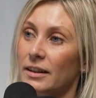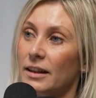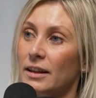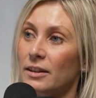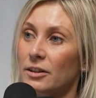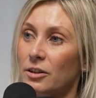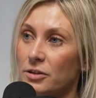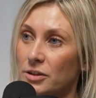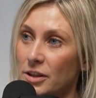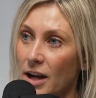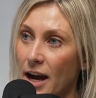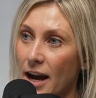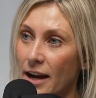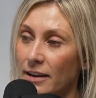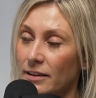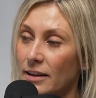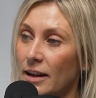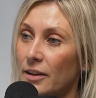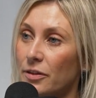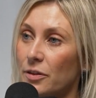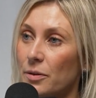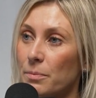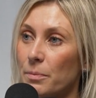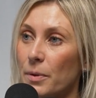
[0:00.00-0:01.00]
in your diet
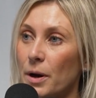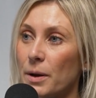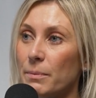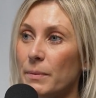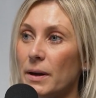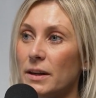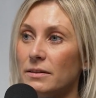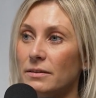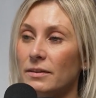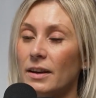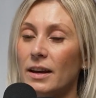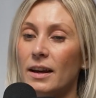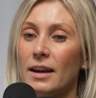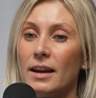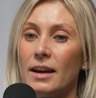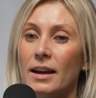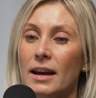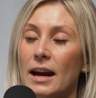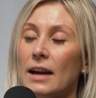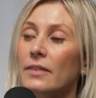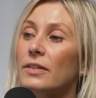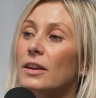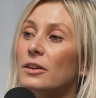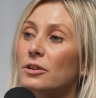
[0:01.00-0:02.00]
at the moment,
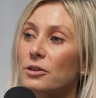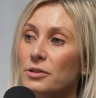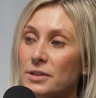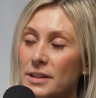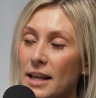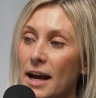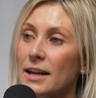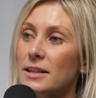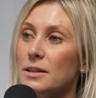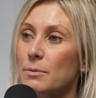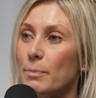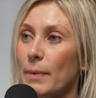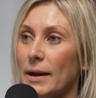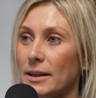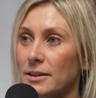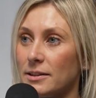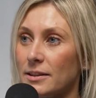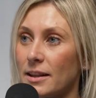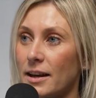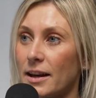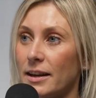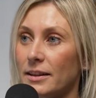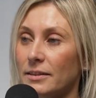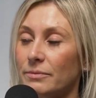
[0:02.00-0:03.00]
and then use that as a
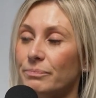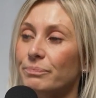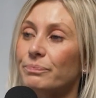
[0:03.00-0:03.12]
baseline.